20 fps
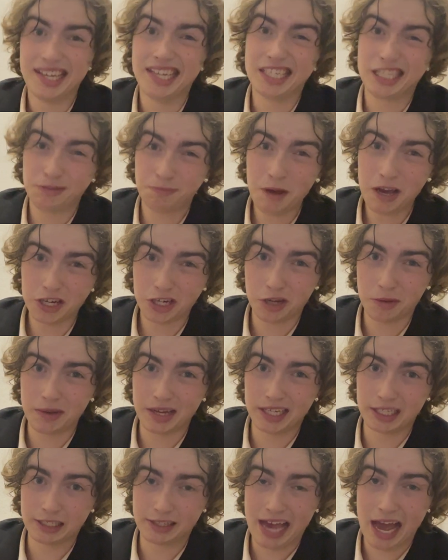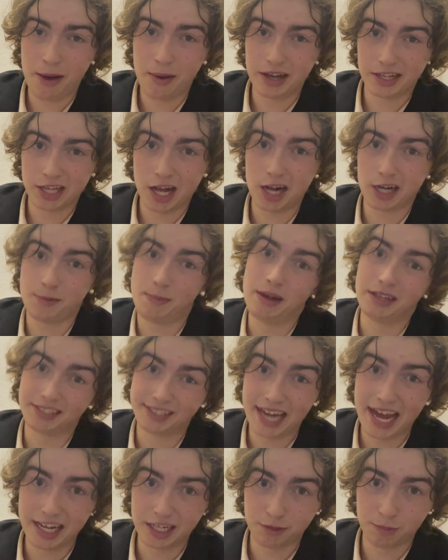Especially because of how I talked about
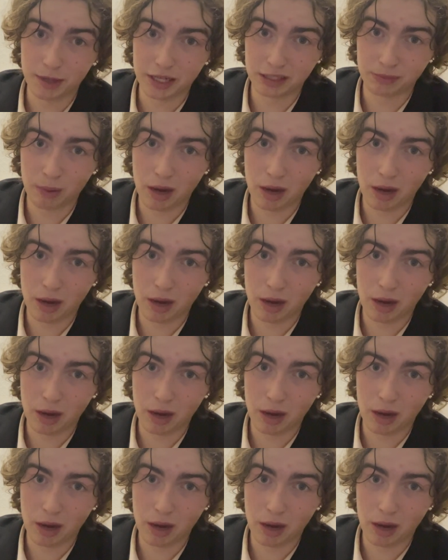science-based